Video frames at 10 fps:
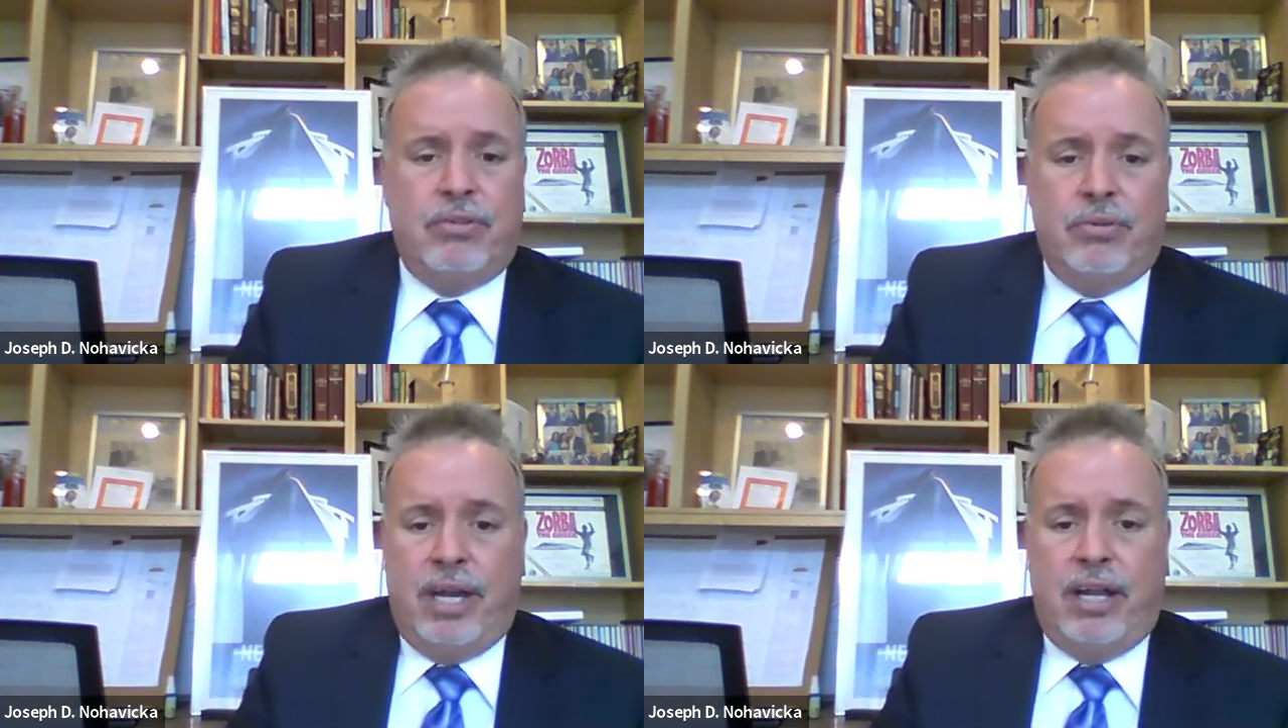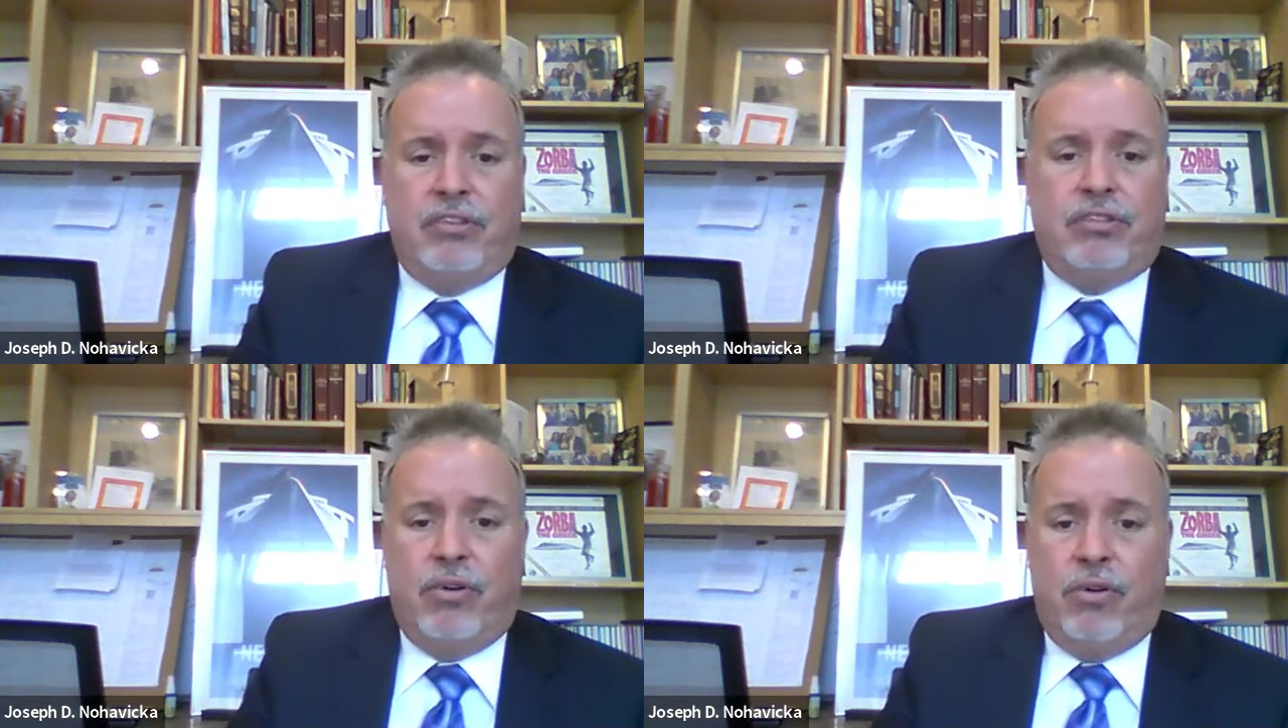to
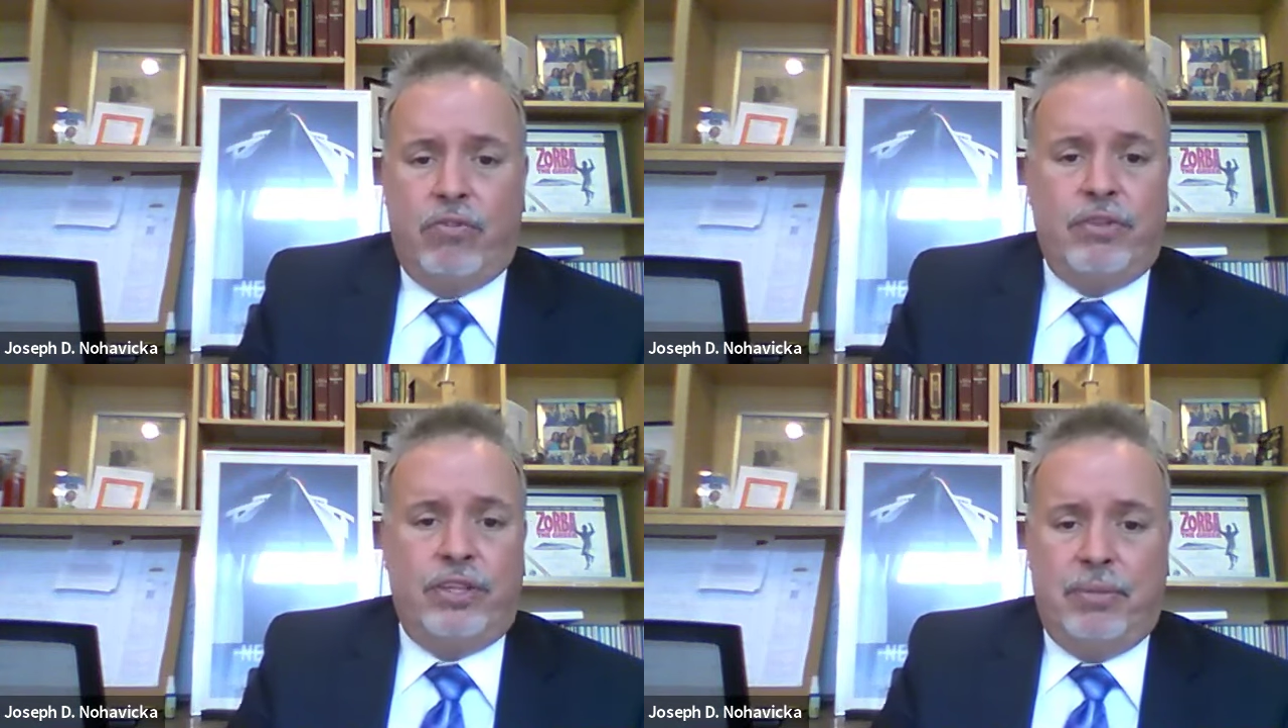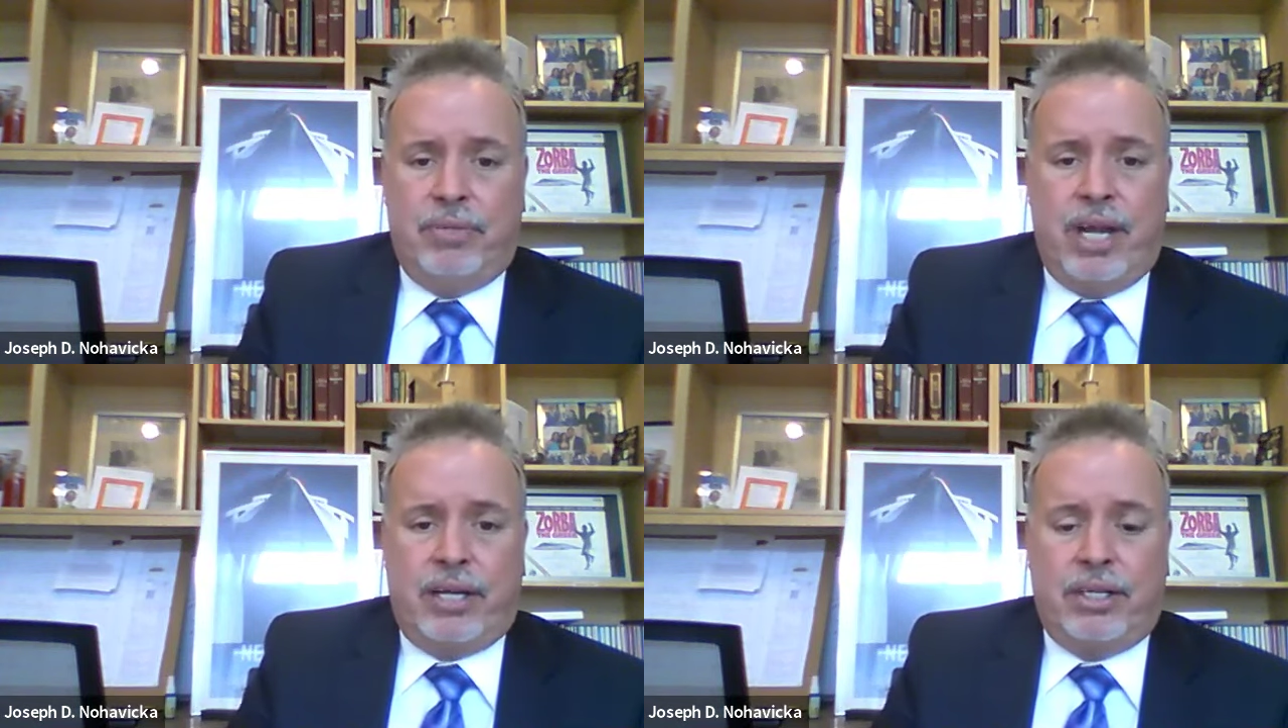answer over the
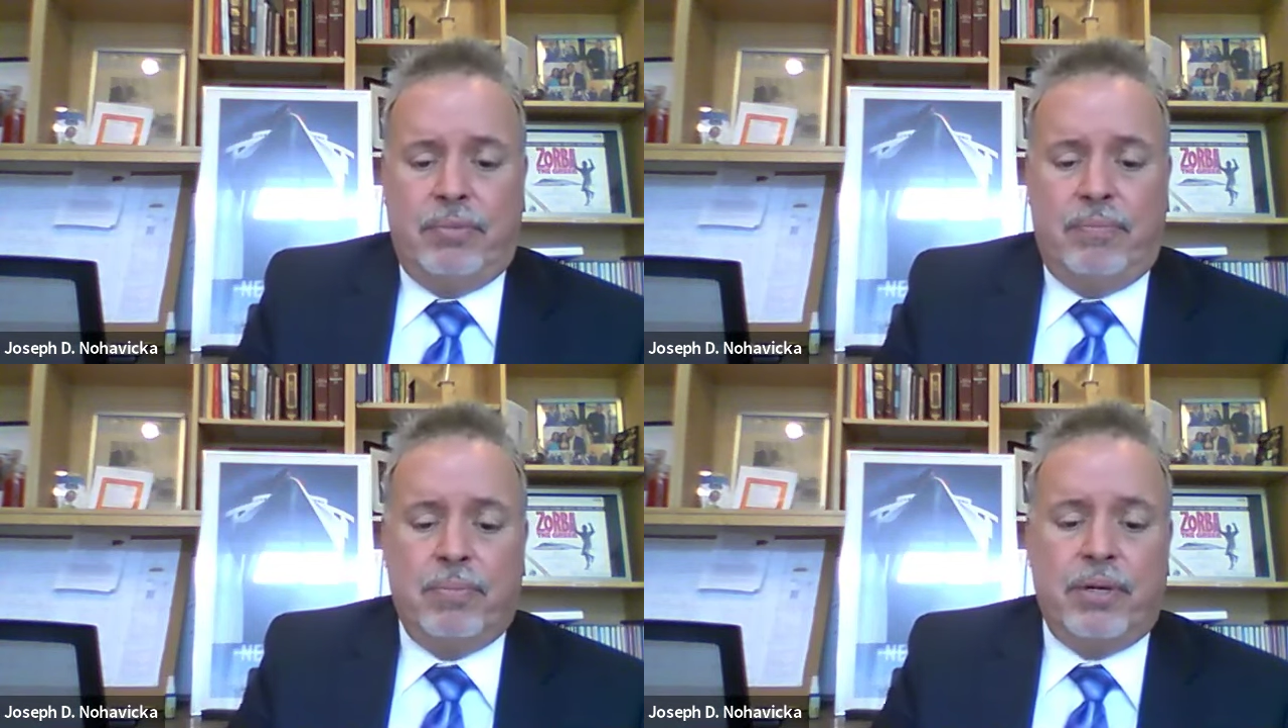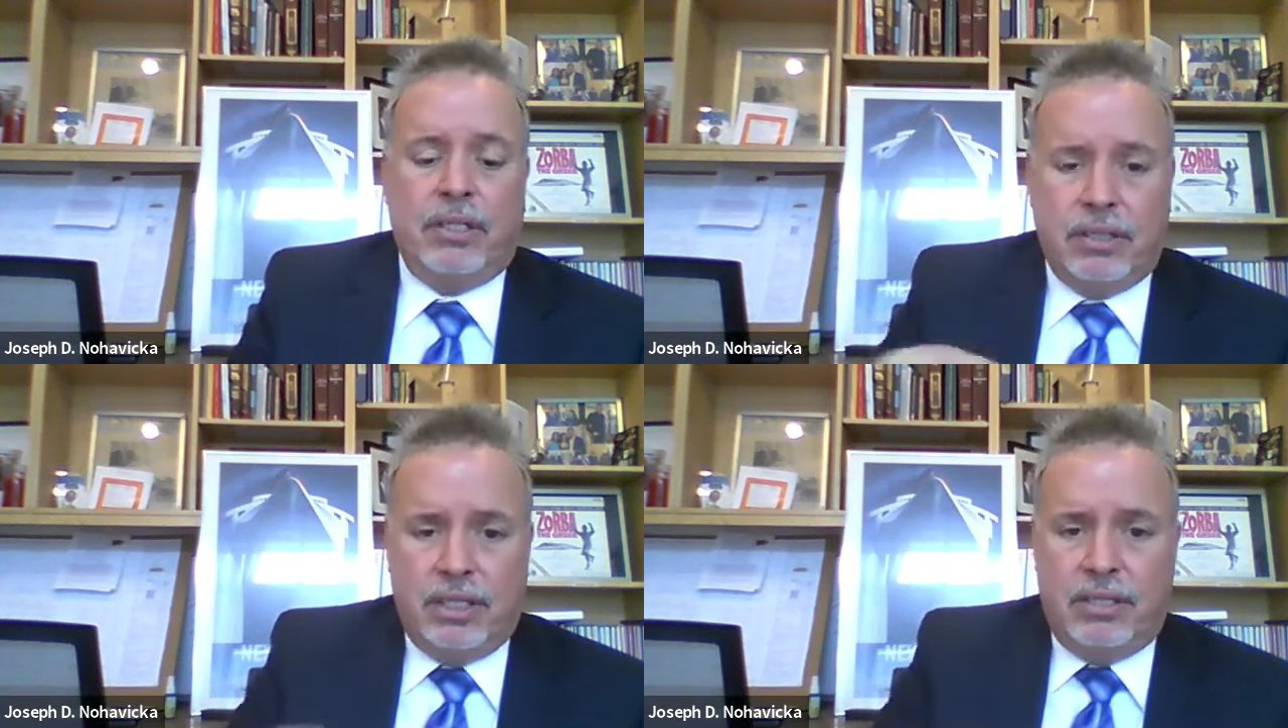objection, but
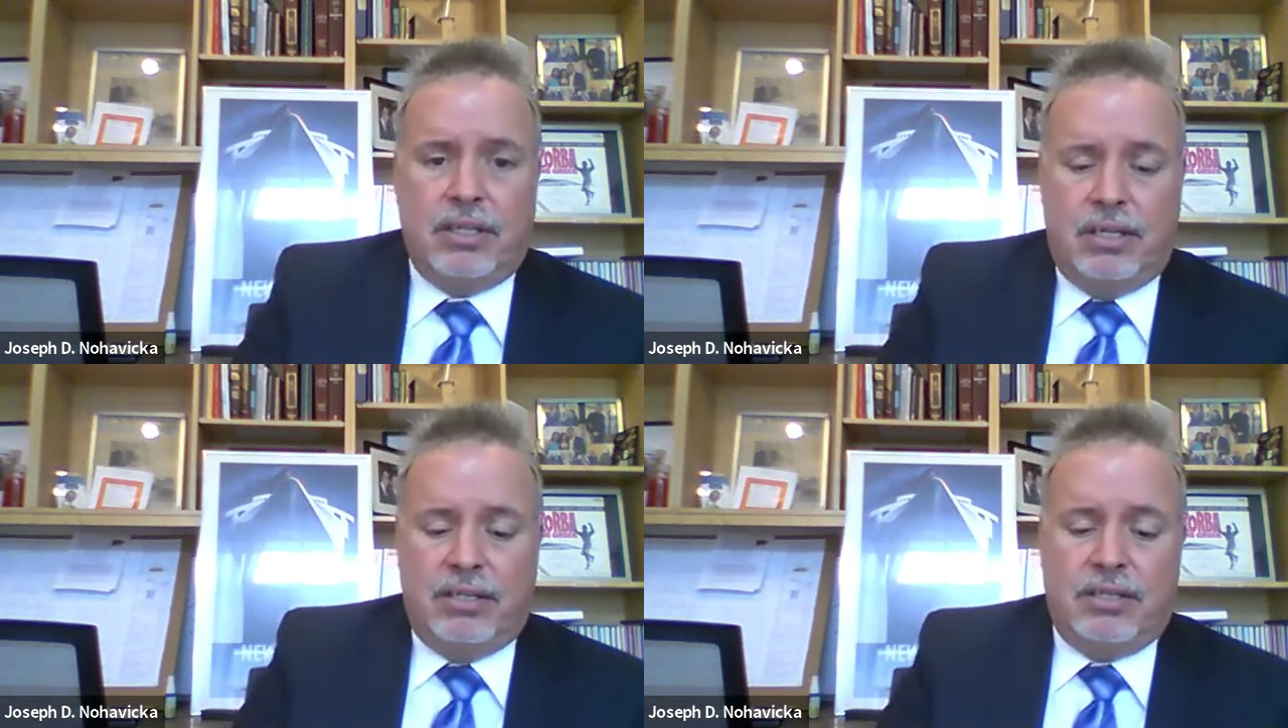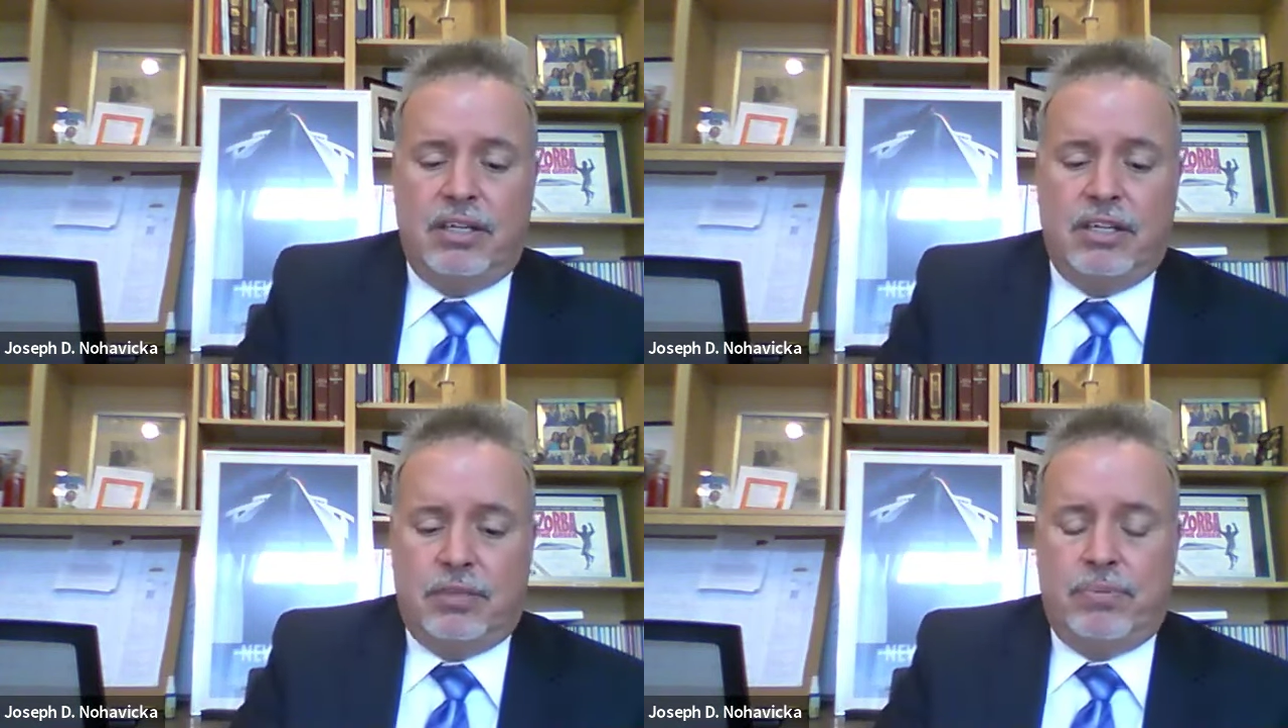at least it
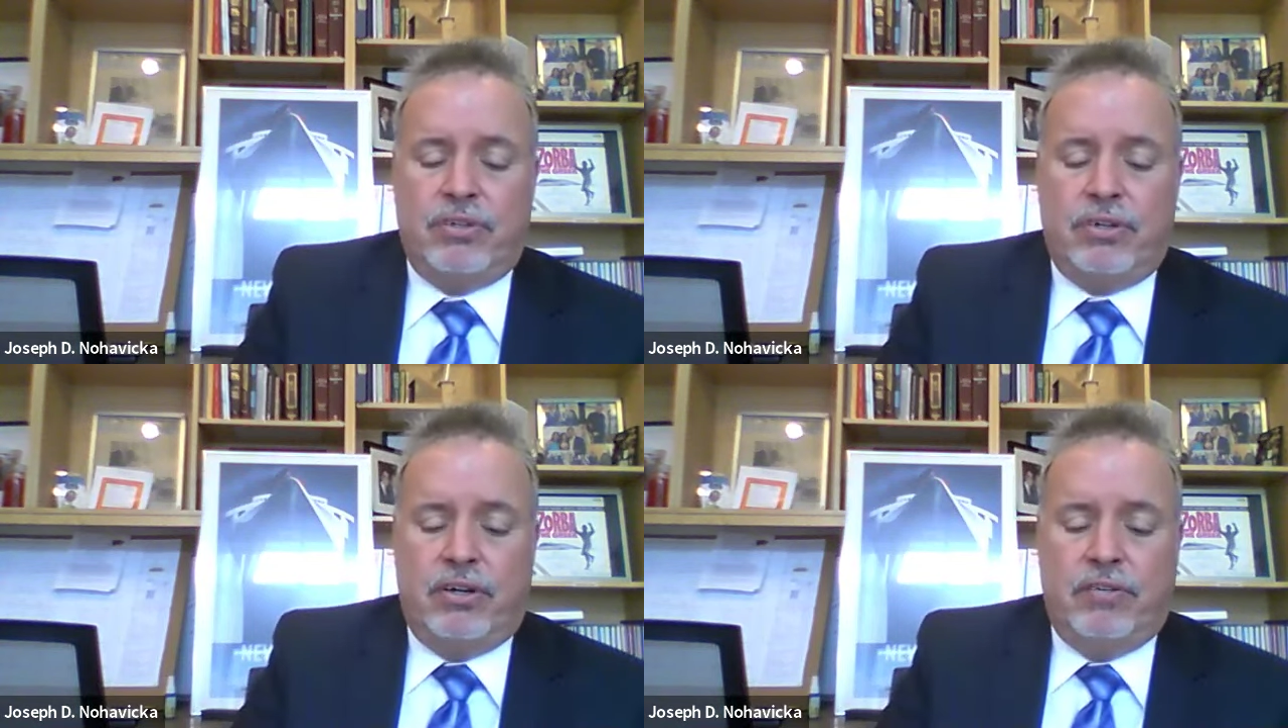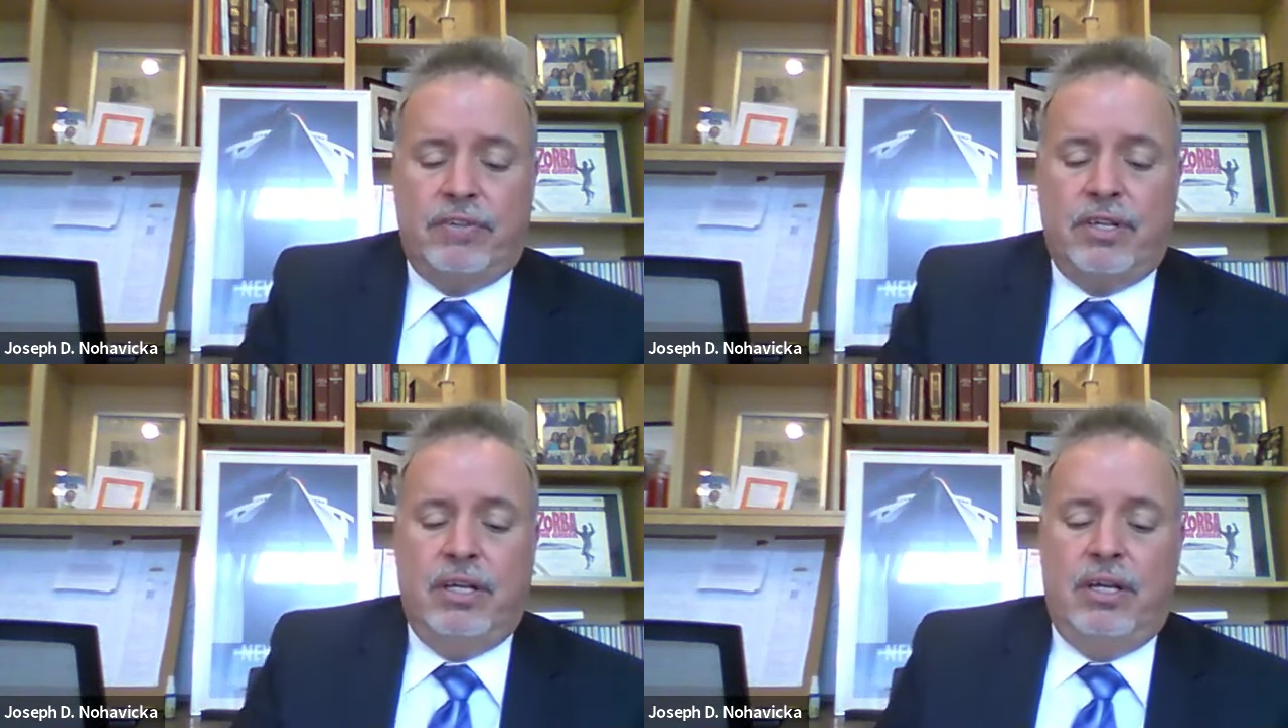is preserved.